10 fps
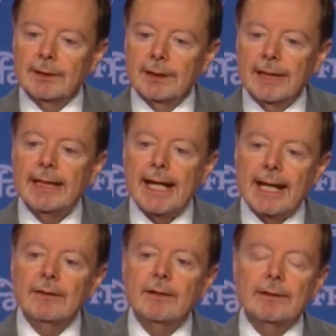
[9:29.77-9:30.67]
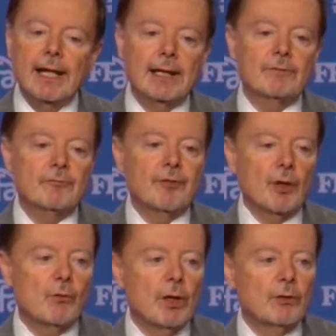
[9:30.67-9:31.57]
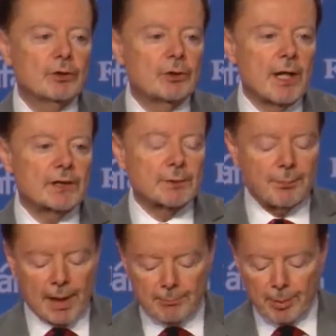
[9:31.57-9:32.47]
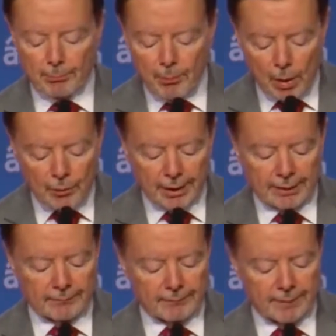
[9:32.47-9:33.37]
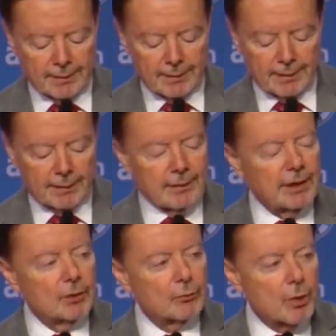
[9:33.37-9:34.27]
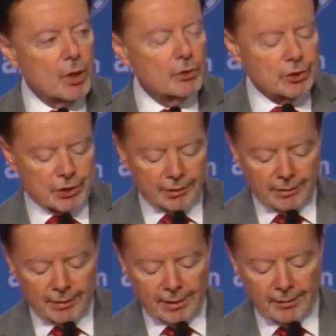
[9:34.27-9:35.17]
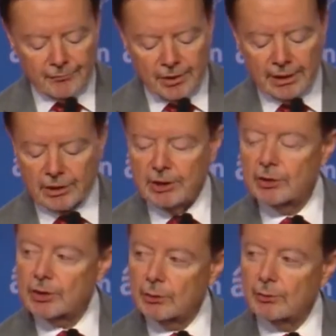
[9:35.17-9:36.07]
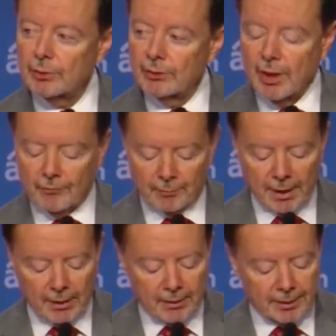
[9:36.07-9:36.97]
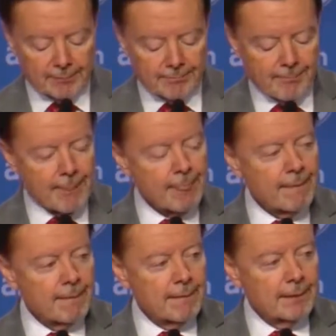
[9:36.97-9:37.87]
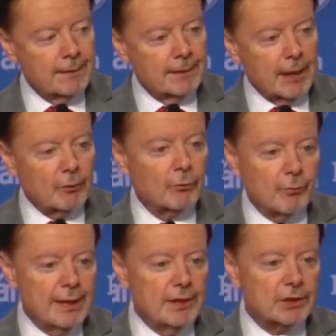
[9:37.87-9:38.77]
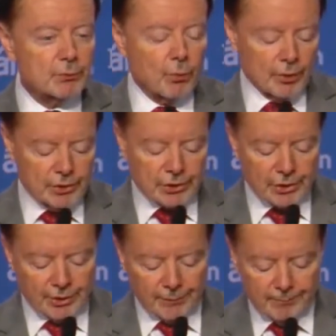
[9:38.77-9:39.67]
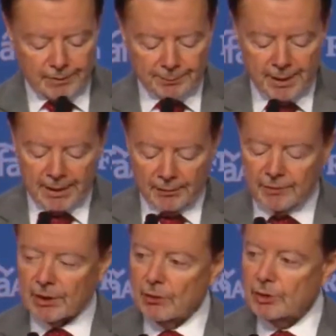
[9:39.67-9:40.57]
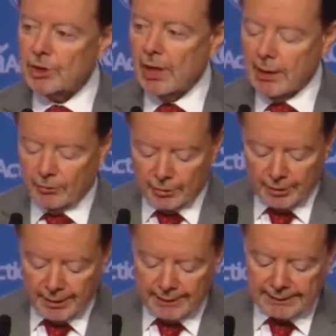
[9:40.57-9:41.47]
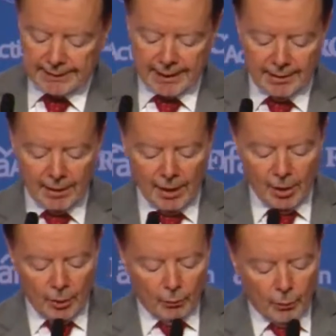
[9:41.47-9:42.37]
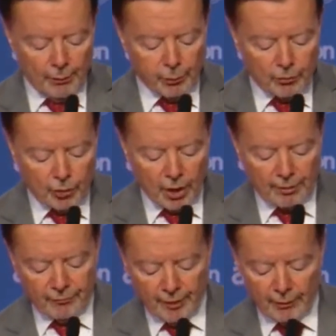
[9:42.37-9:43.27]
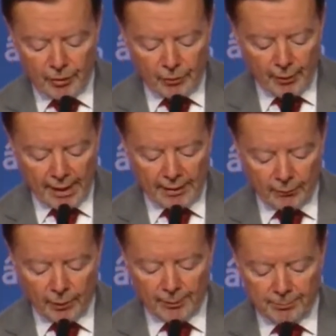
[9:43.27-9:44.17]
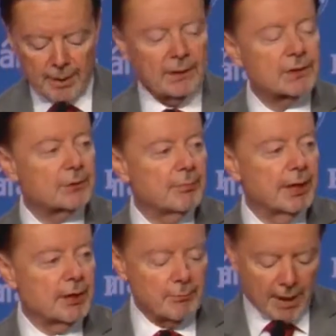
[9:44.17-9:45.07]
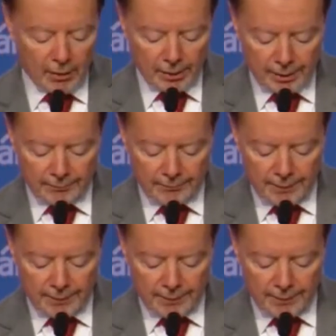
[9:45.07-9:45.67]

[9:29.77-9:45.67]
he ended that farewell address by bemoaning the erosion of teaching children to love America. I want to read his words to you. Speaking of his own childhood, he said, "We were taught very directly what it means to be an American.